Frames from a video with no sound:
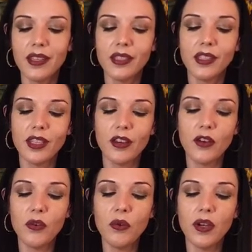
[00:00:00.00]

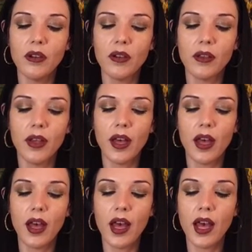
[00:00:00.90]
So
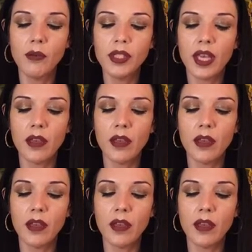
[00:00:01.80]
I was